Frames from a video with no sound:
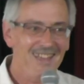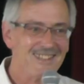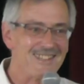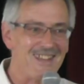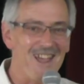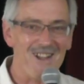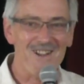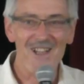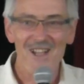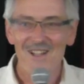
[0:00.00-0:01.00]

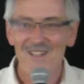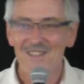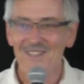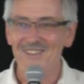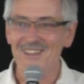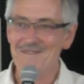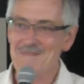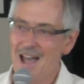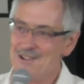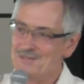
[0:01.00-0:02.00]
So the
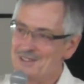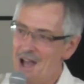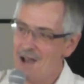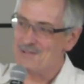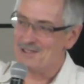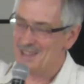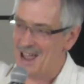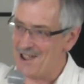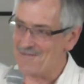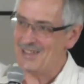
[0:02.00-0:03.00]
amount of carbon they've